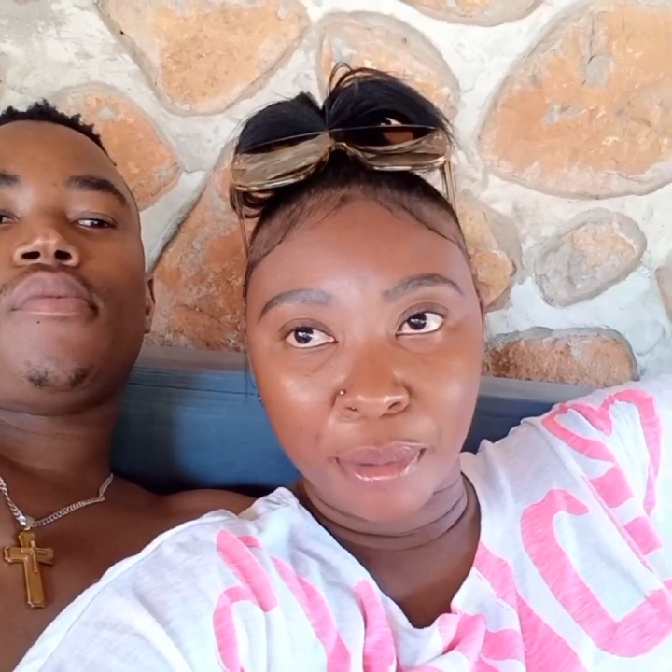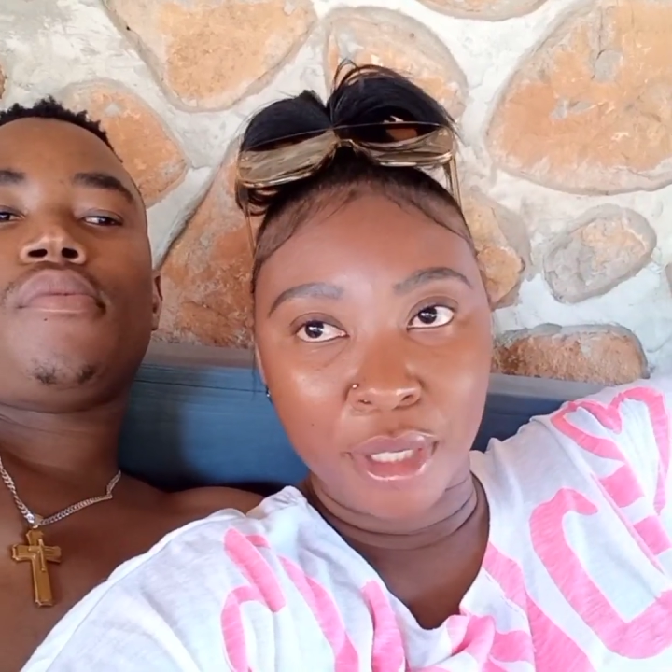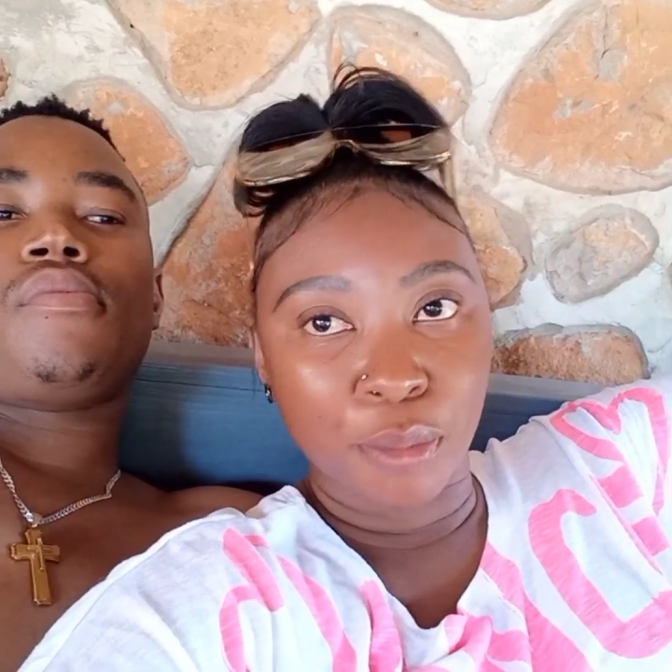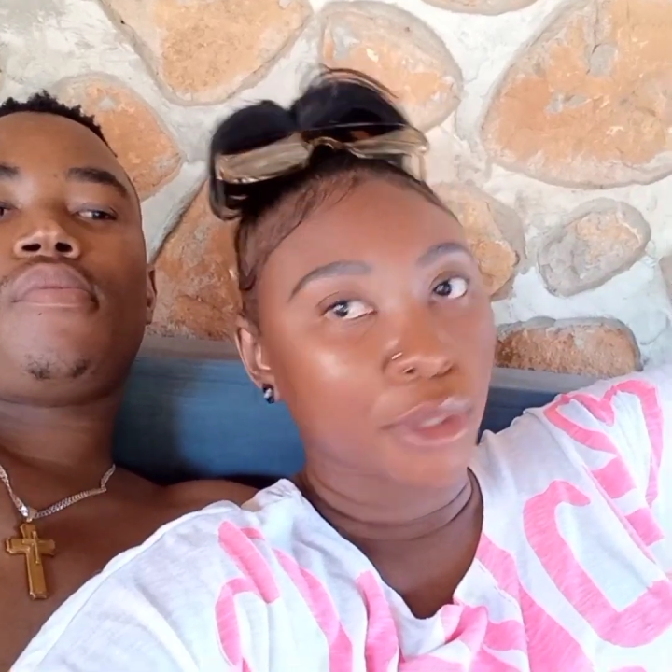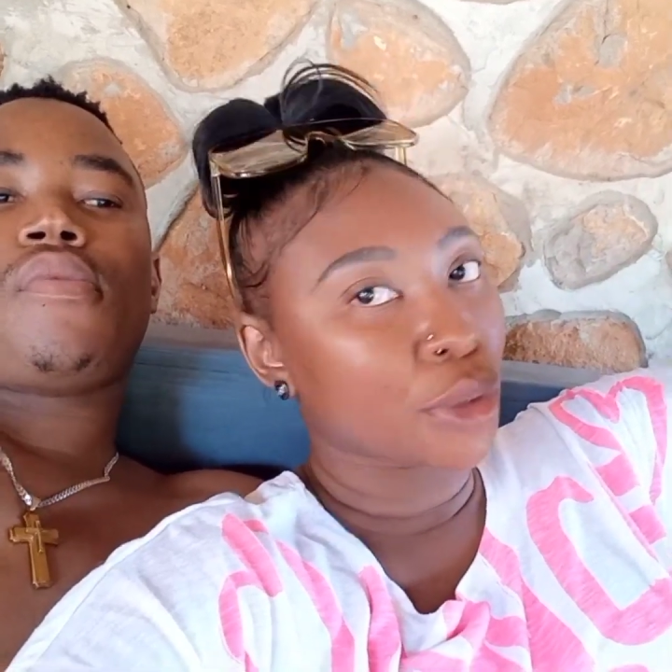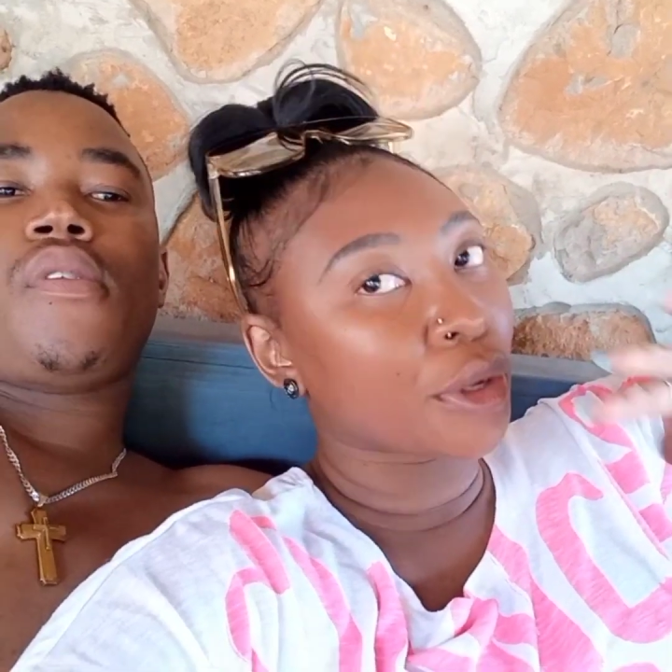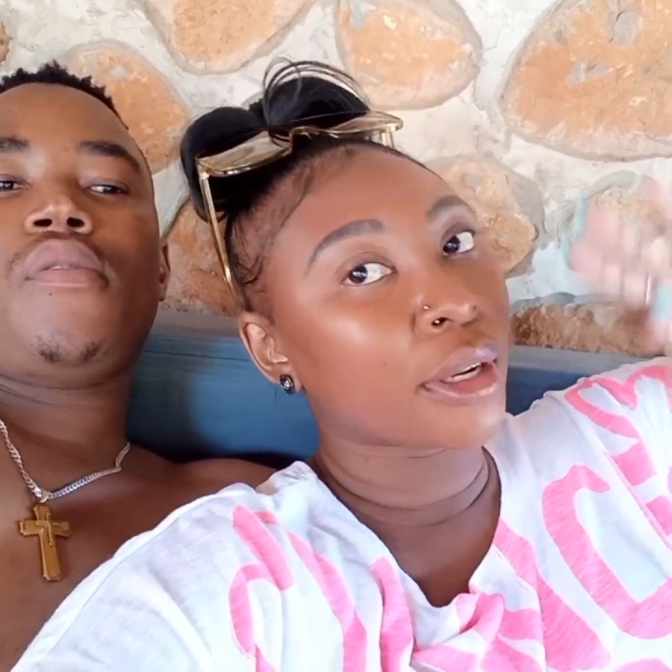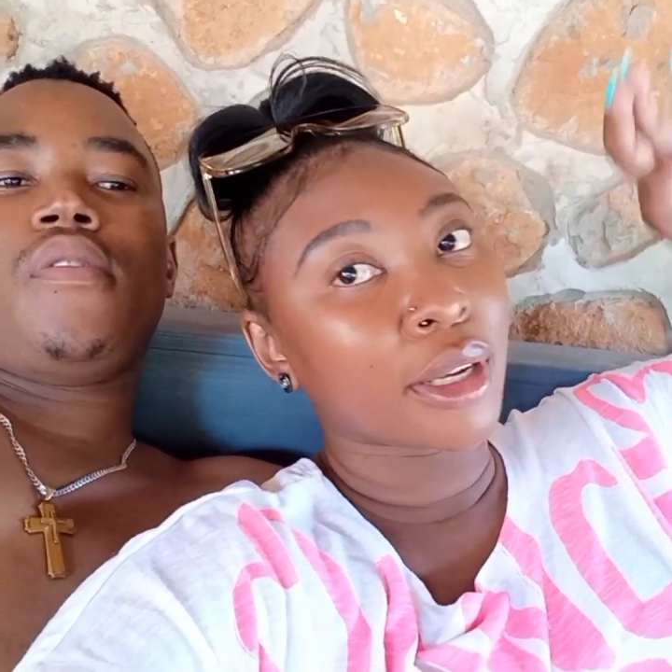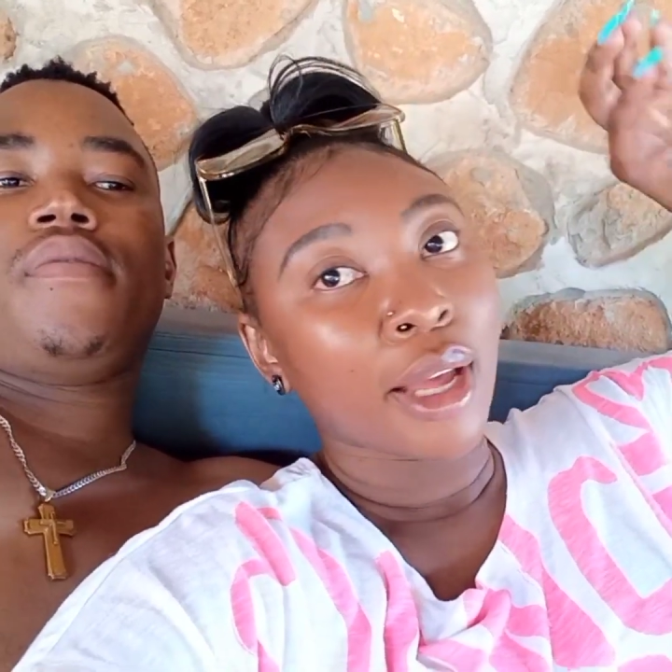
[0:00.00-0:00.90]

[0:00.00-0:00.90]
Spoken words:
passport, we're gonna